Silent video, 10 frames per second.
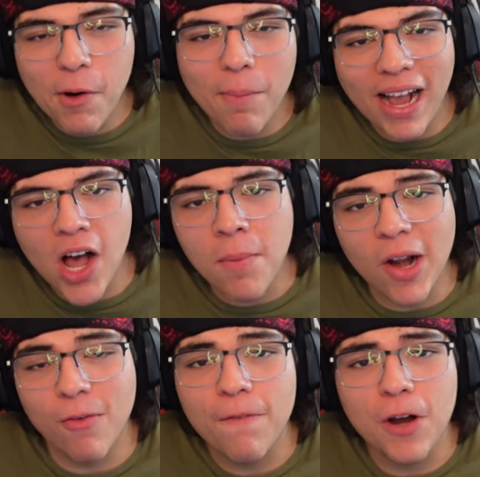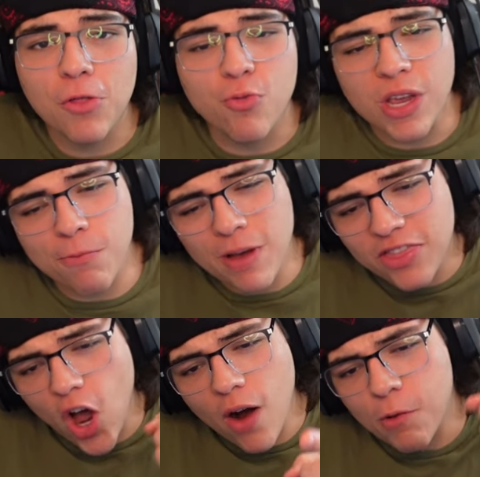we're back on Modern Warfare 3
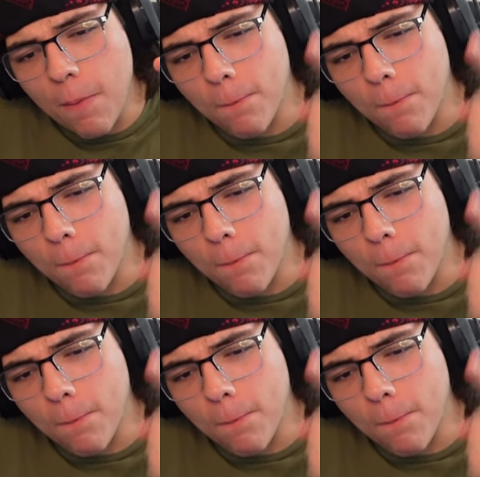with our